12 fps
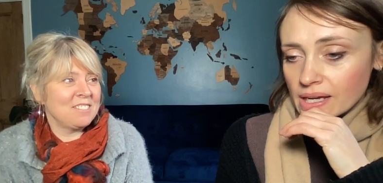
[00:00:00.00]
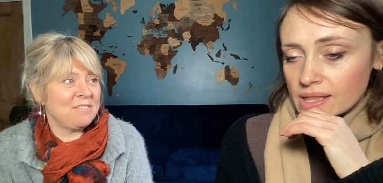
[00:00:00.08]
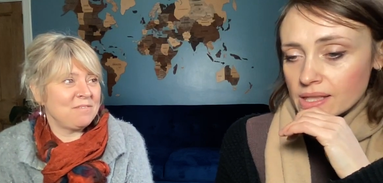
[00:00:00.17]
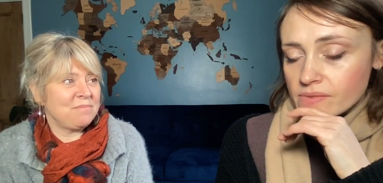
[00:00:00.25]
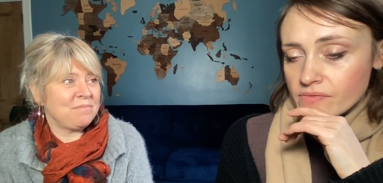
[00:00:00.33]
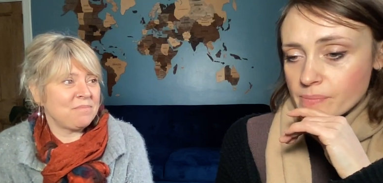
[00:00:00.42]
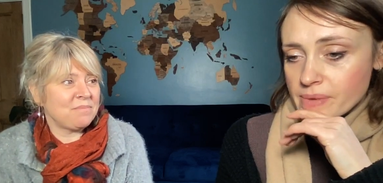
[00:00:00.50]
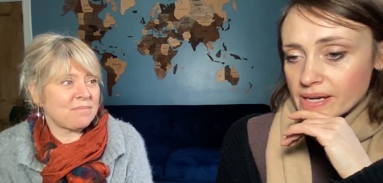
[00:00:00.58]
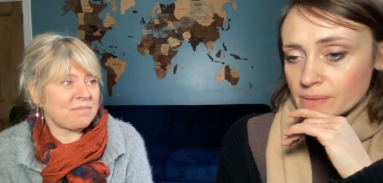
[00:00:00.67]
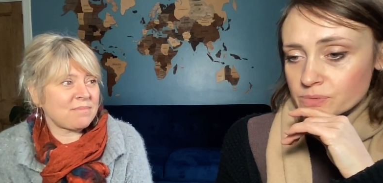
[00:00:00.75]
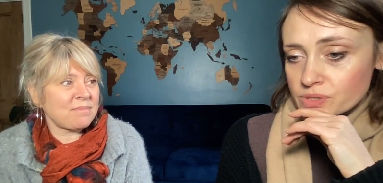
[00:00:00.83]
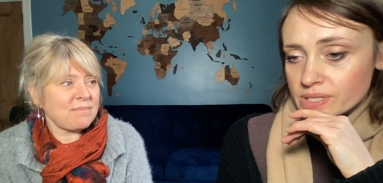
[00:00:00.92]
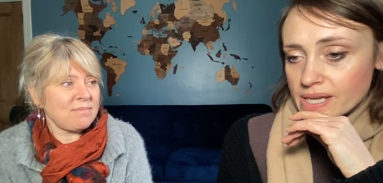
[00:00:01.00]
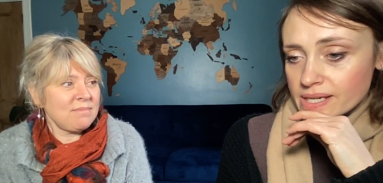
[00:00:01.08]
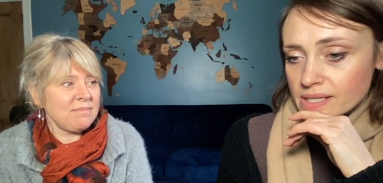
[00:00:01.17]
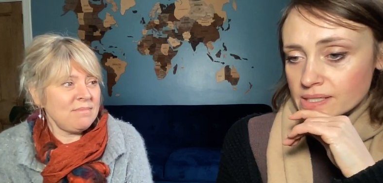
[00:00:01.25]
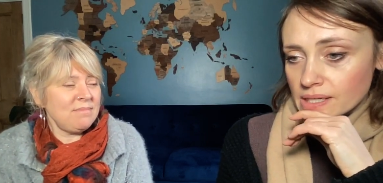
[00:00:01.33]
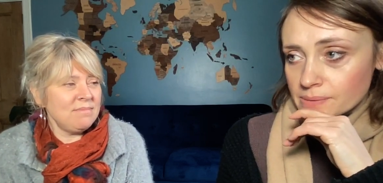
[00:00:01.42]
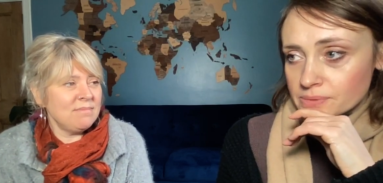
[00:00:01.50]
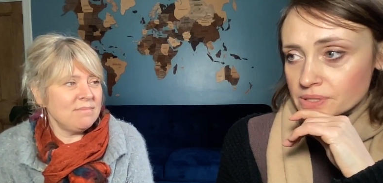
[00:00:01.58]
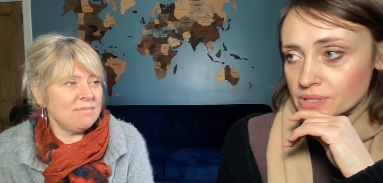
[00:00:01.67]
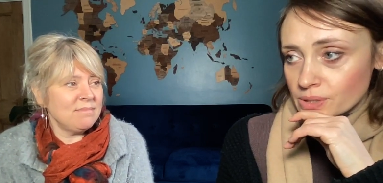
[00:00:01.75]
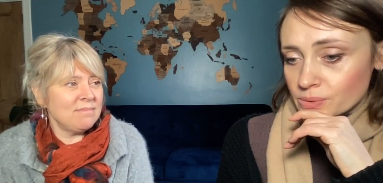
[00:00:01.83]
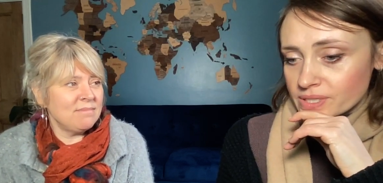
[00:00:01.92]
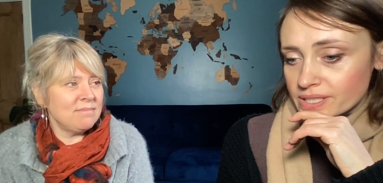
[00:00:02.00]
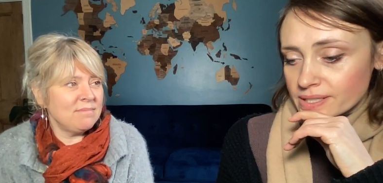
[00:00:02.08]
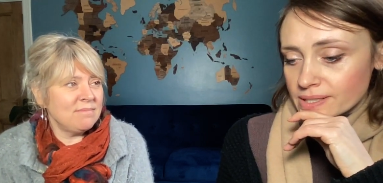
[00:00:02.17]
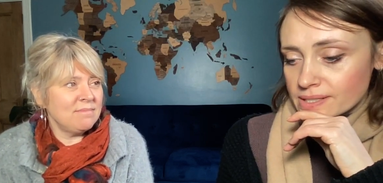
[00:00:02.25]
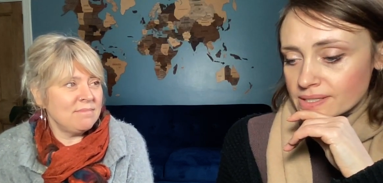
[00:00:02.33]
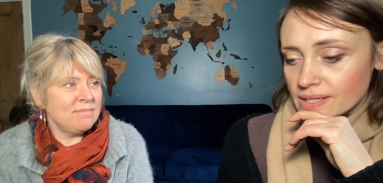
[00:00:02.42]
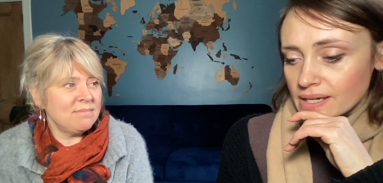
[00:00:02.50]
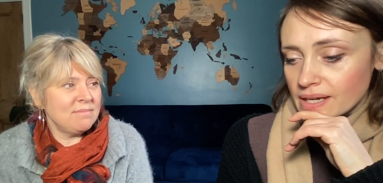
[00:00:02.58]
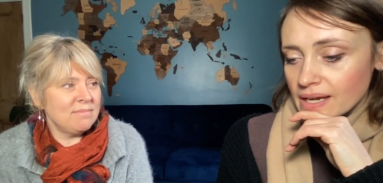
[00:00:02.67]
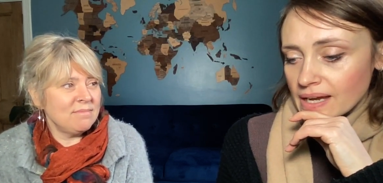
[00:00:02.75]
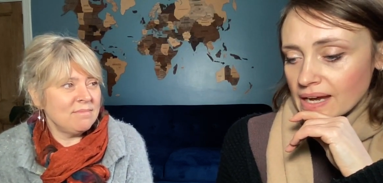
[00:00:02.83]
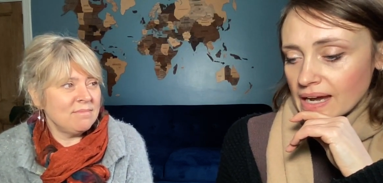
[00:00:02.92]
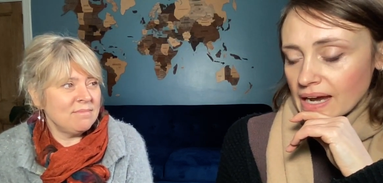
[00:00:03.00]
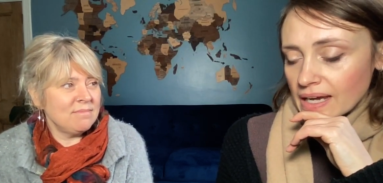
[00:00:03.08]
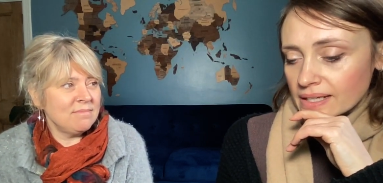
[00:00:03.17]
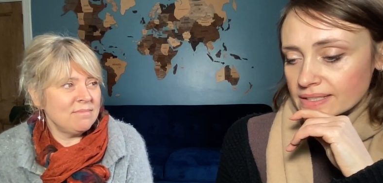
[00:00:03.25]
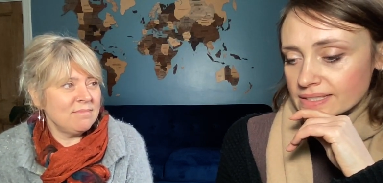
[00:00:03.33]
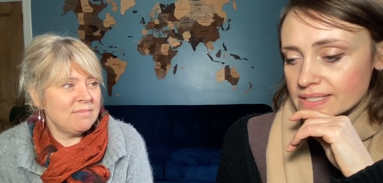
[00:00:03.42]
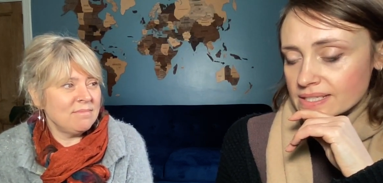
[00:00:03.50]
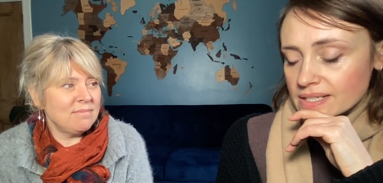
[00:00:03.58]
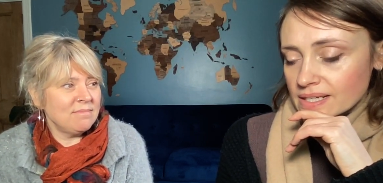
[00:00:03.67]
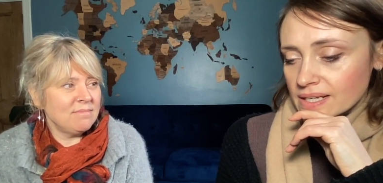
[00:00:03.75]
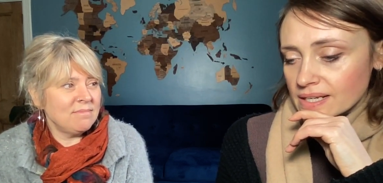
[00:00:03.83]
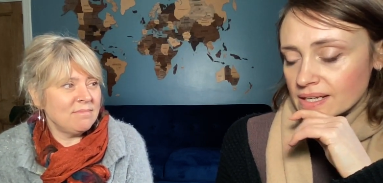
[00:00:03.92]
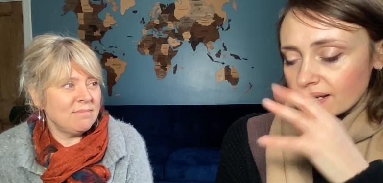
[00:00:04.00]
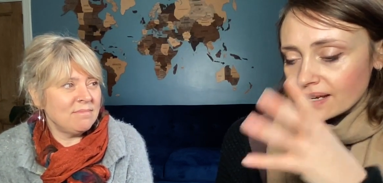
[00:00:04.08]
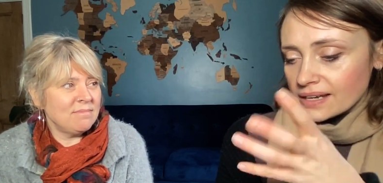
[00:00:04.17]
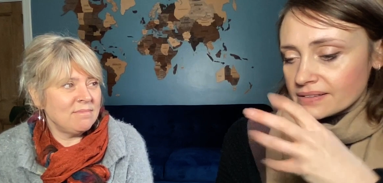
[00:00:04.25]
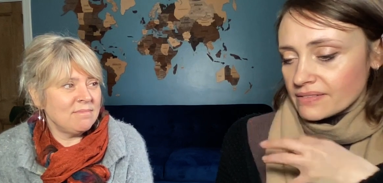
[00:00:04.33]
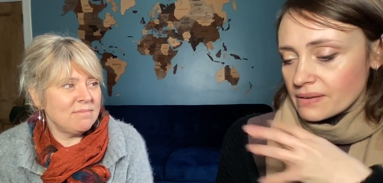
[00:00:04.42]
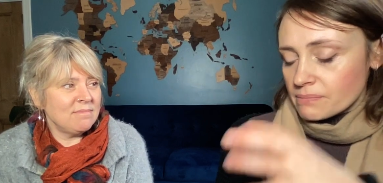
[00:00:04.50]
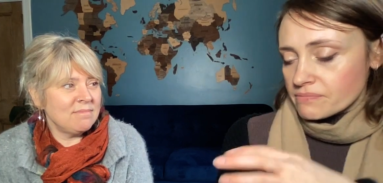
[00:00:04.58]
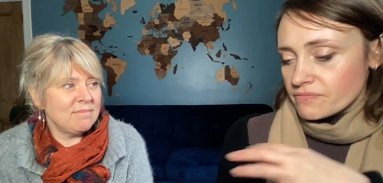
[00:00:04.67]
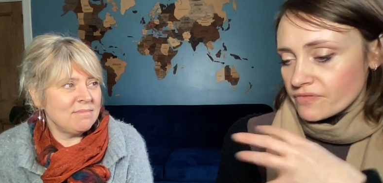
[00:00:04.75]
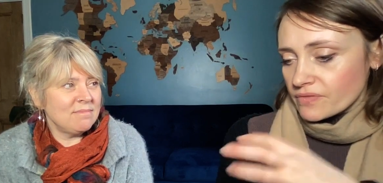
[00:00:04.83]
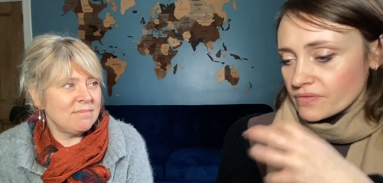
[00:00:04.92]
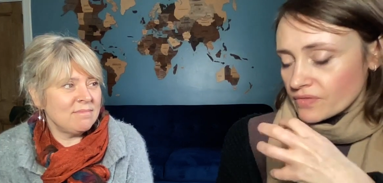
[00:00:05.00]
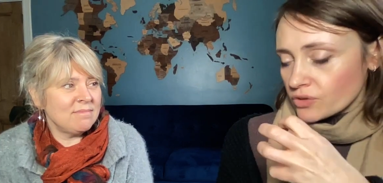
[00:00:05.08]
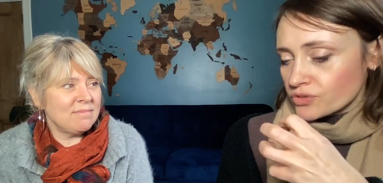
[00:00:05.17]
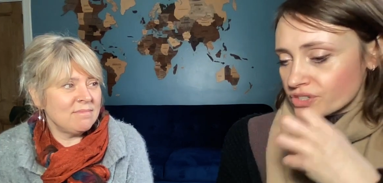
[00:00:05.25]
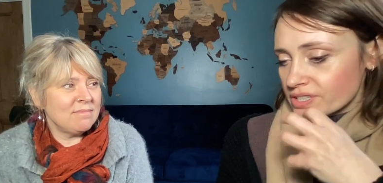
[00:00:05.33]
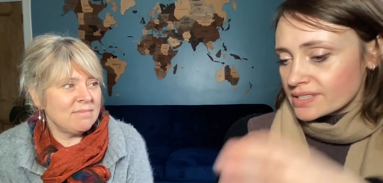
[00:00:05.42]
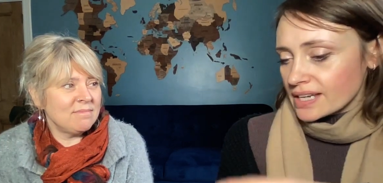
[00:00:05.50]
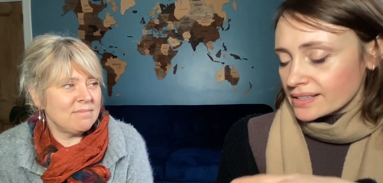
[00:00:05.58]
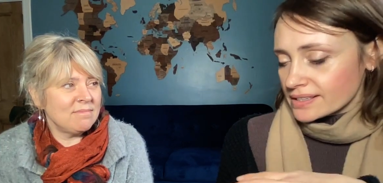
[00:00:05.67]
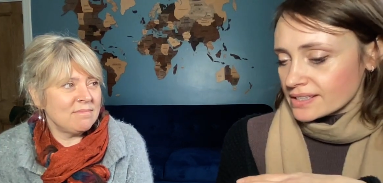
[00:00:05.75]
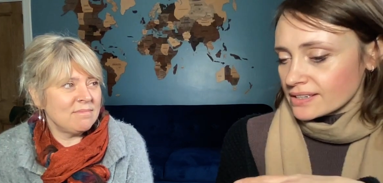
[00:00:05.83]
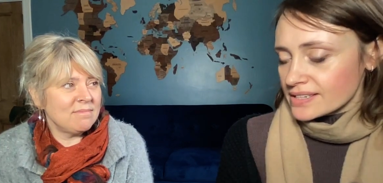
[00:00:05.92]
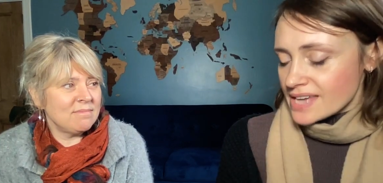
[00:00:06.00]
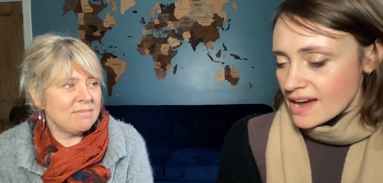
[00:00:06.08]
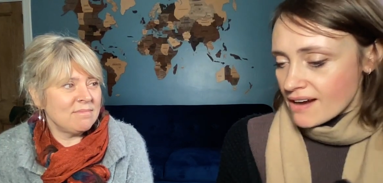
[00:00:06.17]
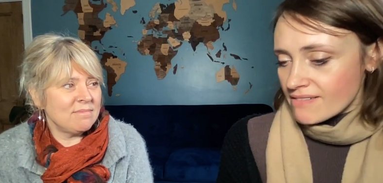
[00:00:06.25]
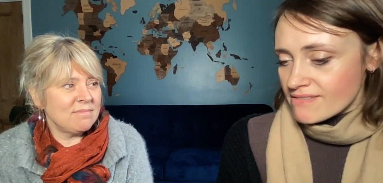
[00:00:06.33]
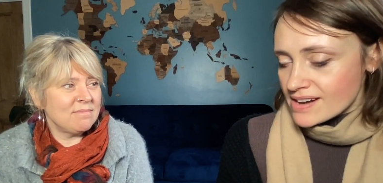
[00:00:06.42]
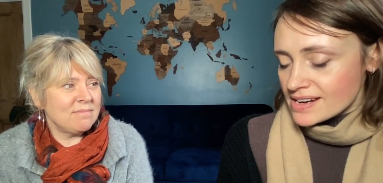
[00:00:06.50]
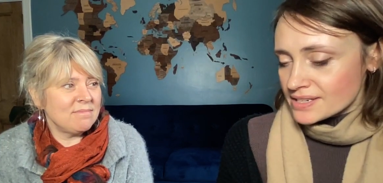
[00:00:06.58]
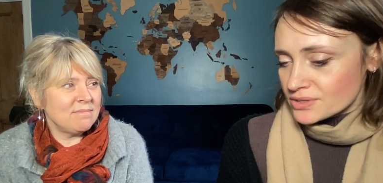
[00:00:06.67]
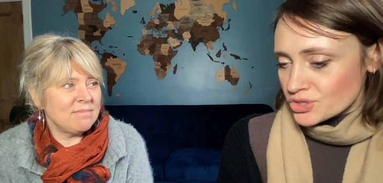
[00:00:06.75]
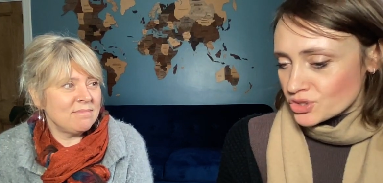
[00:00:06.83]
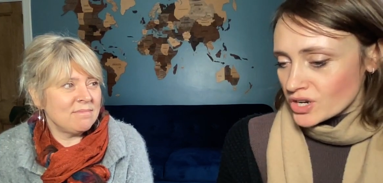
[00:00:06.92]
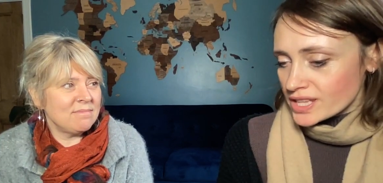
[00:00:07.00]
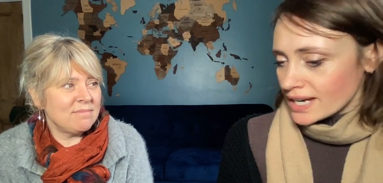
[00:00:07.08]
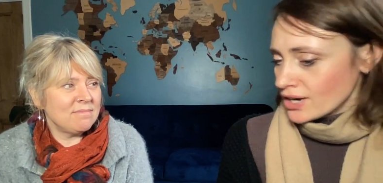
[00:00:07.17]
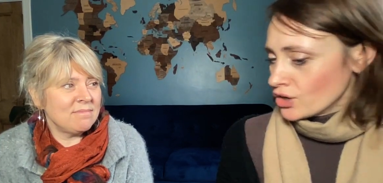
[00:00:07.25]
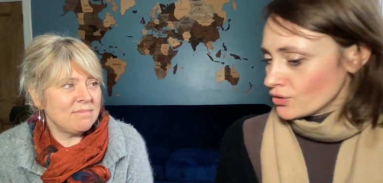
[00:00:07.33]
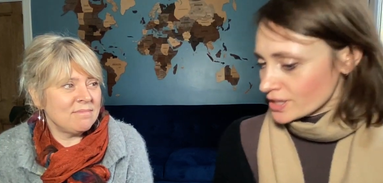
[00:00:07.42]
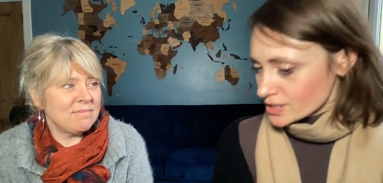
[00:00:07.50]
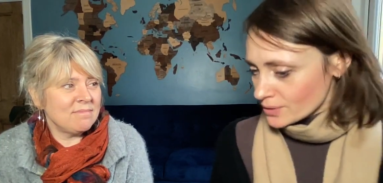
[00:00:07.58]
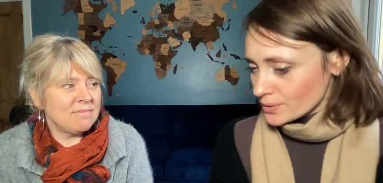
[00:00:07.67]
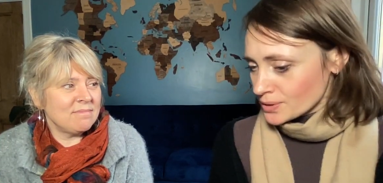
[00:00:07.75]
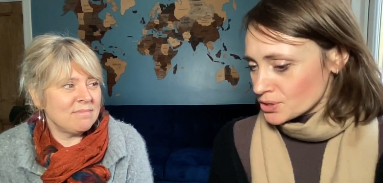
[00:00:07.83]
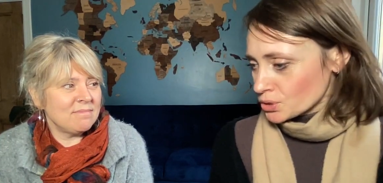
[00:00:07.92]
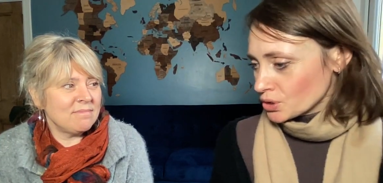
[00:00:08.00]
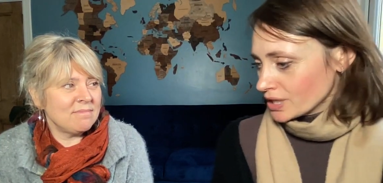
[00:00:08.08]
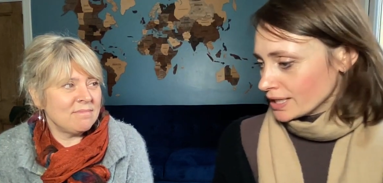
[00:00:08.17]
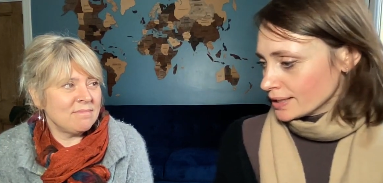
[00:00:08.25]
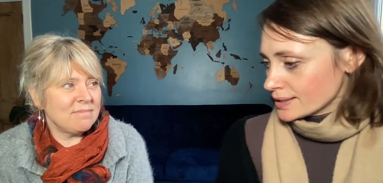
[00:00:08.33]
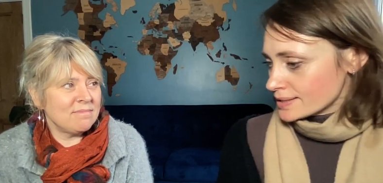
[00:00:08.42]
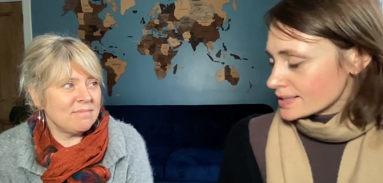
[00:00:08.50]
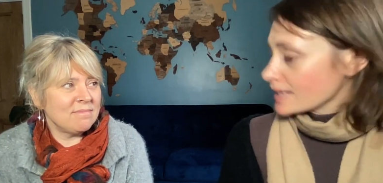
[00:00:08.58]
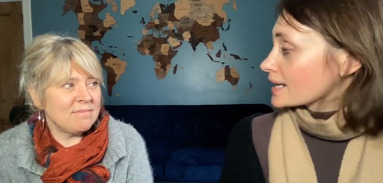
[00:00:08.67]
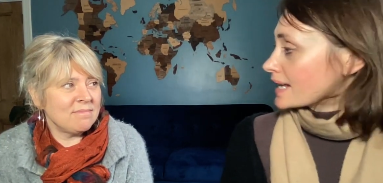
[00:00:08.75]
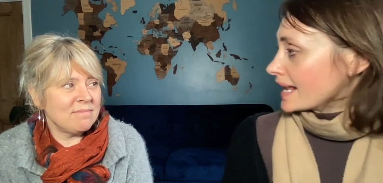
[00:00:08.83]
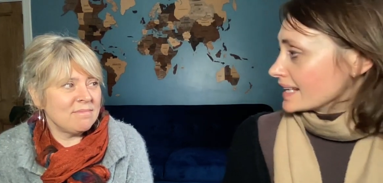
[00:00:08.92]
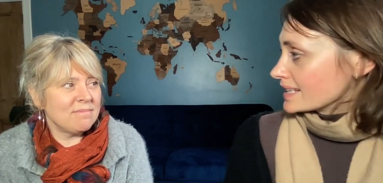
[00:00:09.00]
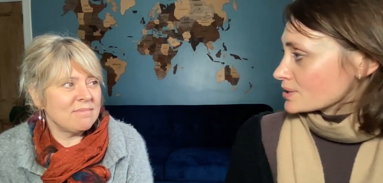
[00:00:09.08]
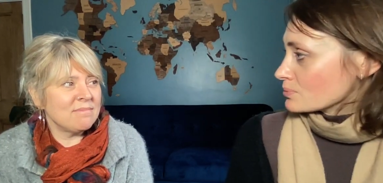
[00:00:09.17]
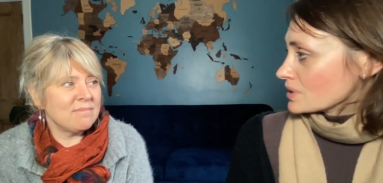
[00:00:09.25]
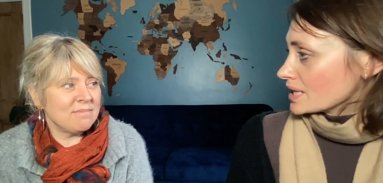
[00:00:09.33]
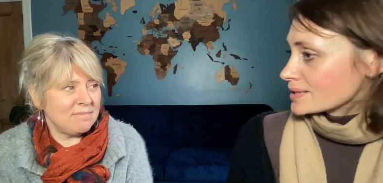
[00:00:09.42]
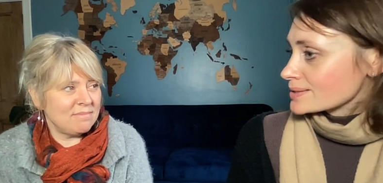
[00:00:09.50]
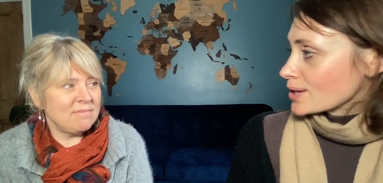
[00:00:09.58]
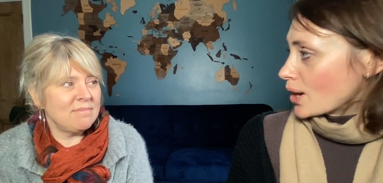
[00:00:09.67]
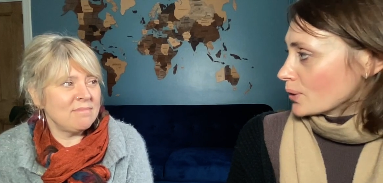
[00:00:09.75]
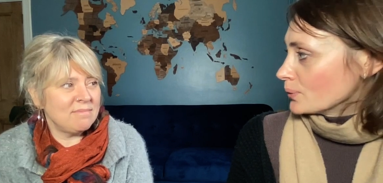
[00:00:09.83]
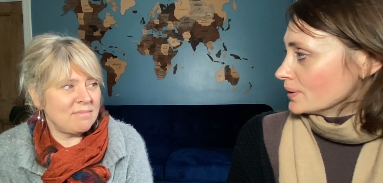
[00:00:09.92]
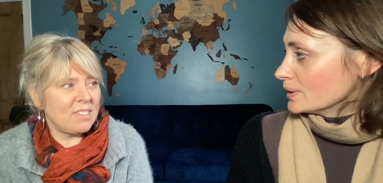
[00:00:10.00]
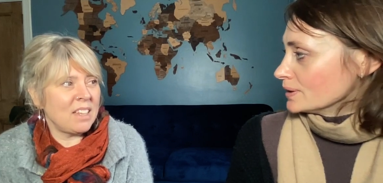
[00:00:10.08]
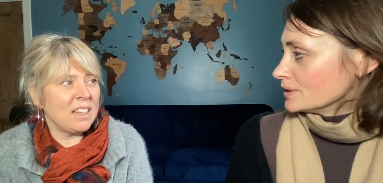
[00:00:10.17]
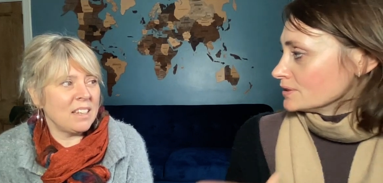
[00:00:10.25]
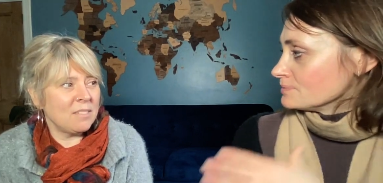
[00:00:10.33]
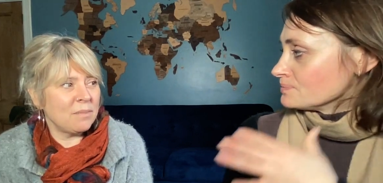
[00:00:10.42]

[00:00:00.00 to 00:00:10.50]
Speaker 1: I think for me, I'm just taking time to notice and, and, and understand that, yeah, I really enjoy that or I don't enjoy this and letting some things go. Yeah.